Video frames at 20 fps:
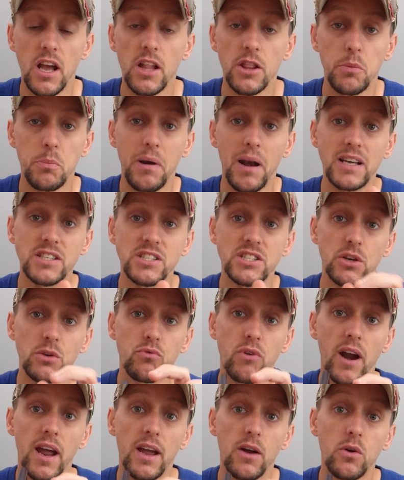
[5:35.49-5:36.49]
The plastic
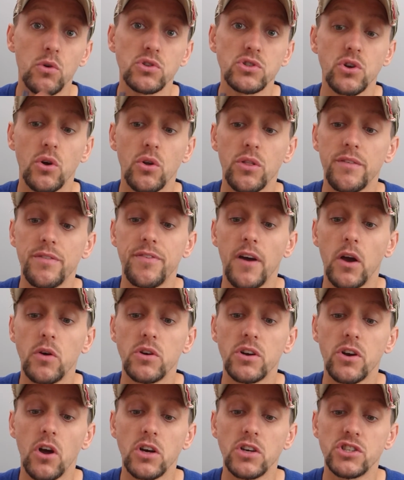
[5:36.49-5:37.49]
rails on the phone
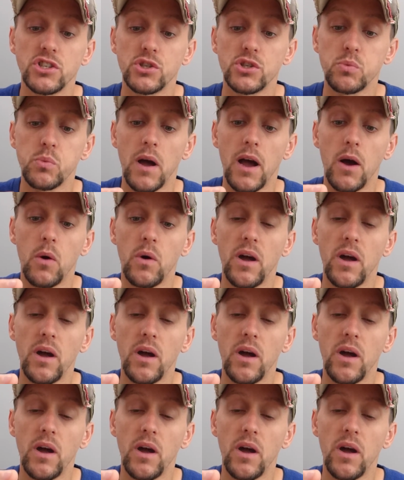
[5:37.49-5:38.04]
are nice as well,